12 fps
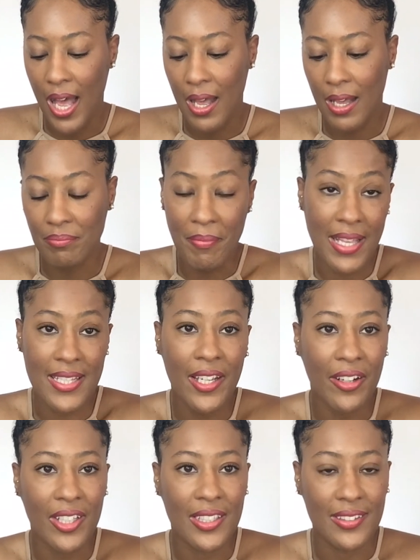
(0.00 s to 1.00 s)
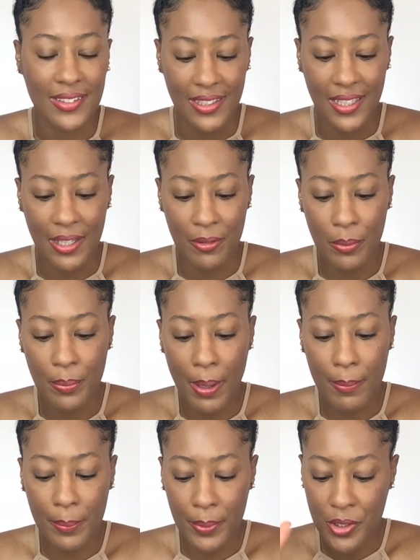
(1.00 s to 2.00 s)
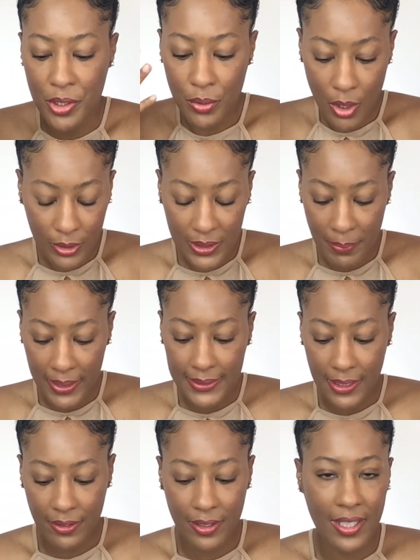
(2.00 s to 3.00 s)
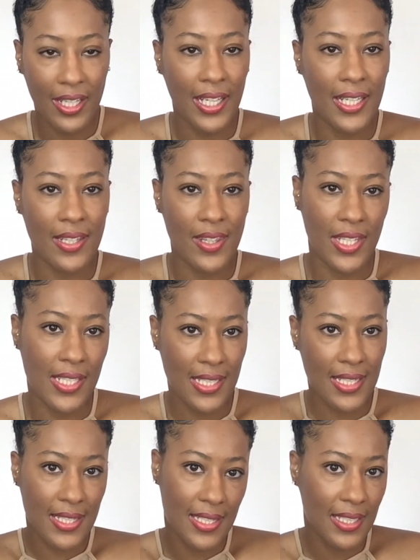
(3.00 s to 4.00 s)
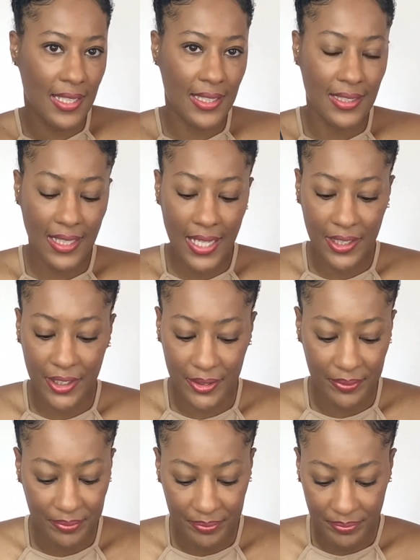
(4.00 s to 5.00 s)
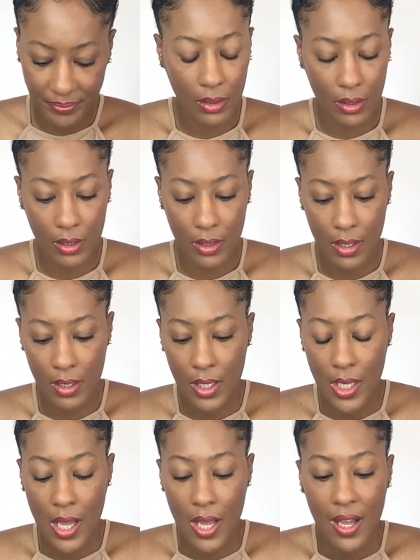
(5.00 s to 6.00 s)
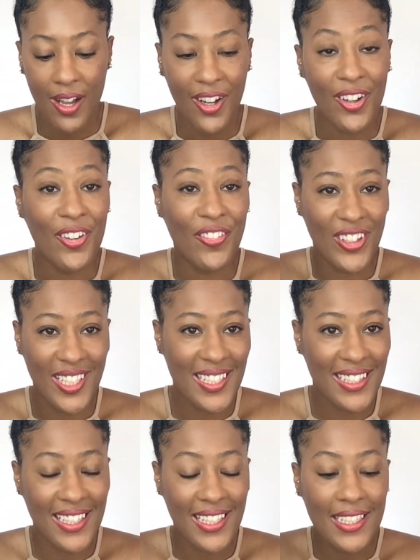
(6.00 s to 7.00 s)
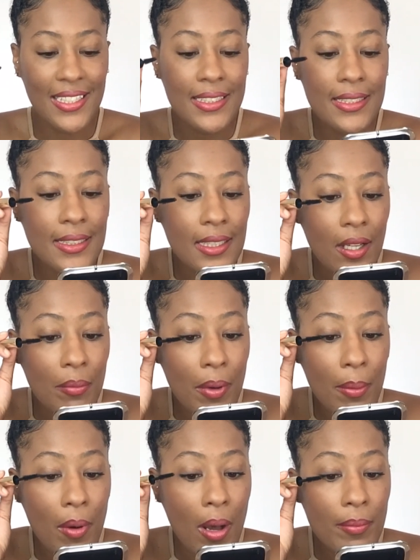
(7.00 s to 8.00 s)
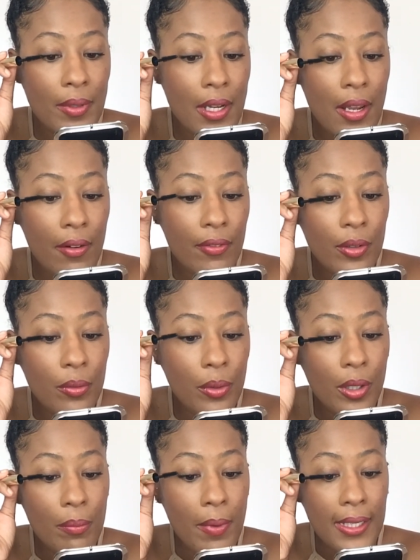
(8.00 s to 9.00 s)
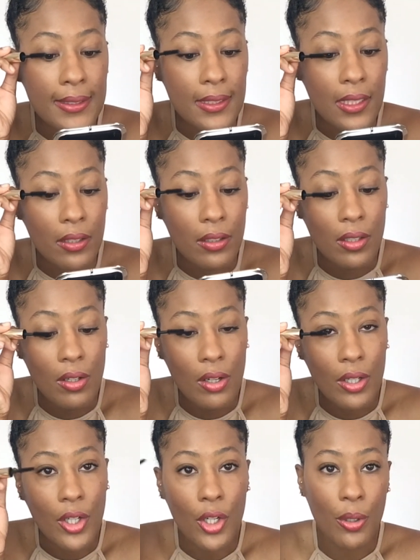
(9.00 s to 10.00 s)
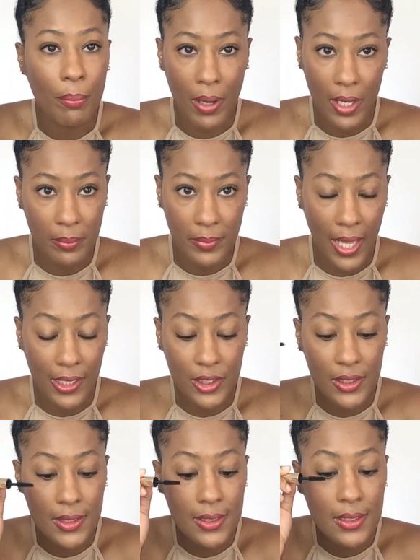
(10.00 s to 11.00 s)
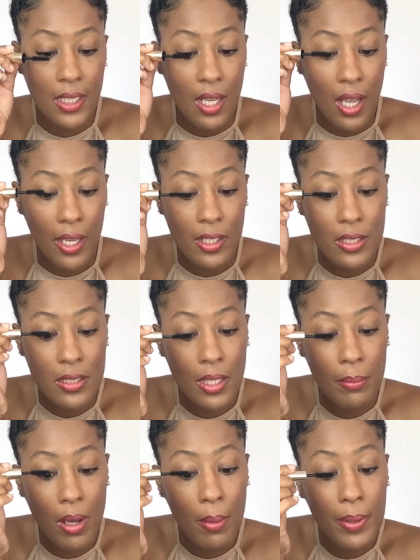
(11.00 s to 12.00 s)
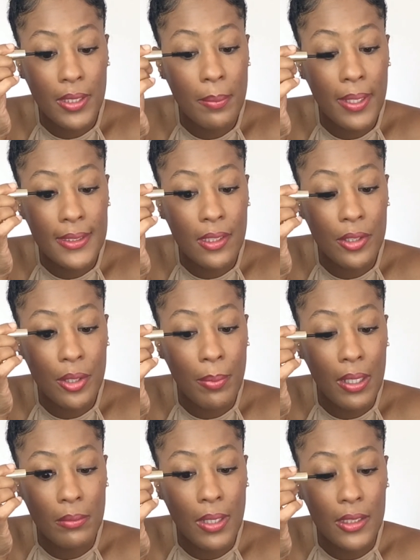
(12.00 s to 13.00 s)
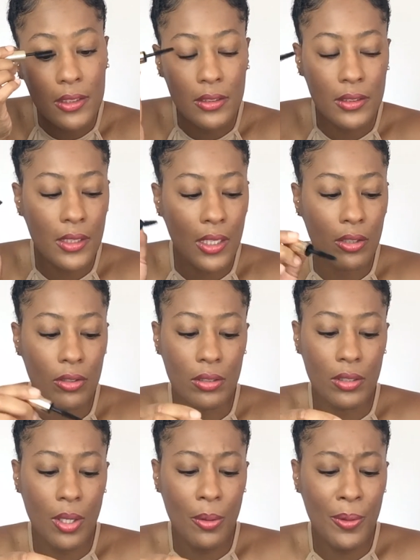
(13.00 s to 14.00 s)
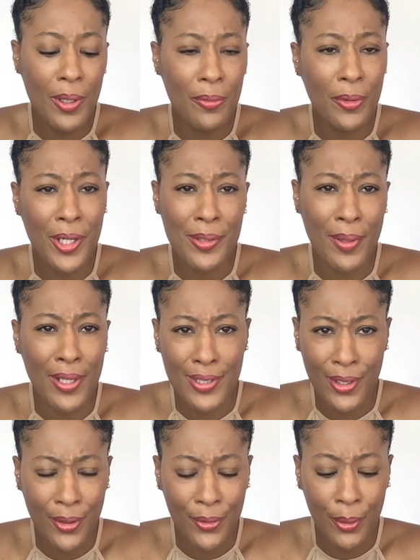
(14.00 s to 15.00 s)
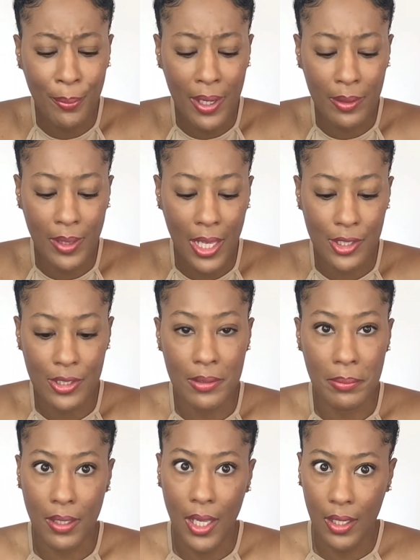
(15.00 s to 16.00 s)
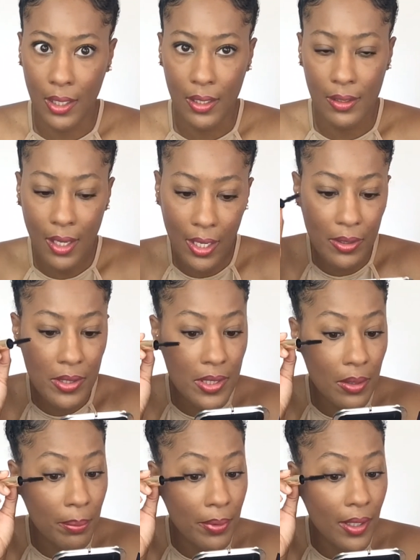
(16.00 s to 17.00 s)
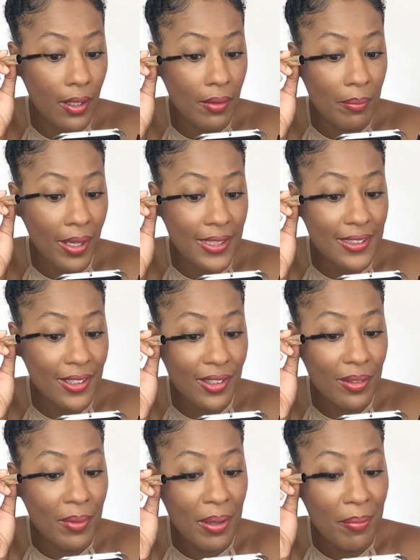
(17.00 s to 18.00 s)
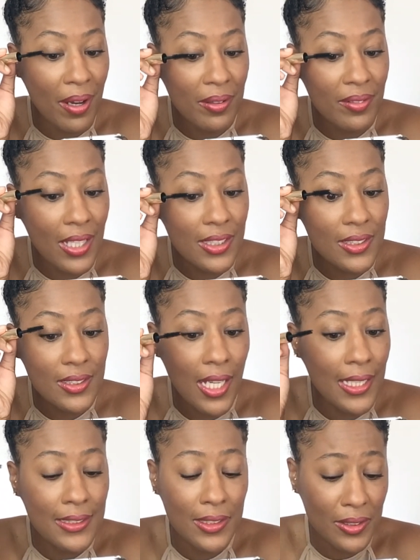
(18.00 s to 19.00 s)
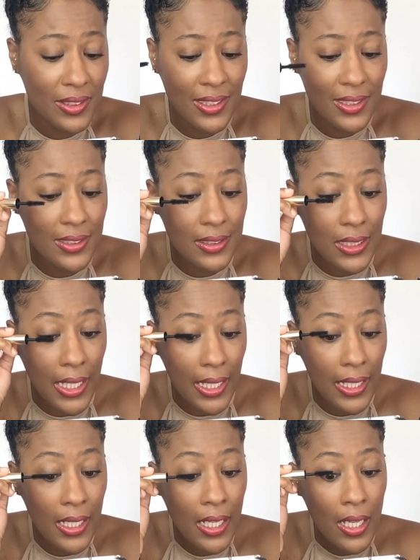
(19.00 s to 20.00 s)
mascara. And I'm going to put 2 coats of mascara and this liner. Oh, funny thing is, my mom never wore mascara on her bottom lashes. I used to say, Mom, put the mascara on your bottom lashes. She's like, no one wears mascara on their bottom lashes, but I did. I used to put mascara on my bottom lashes. I still, to this day,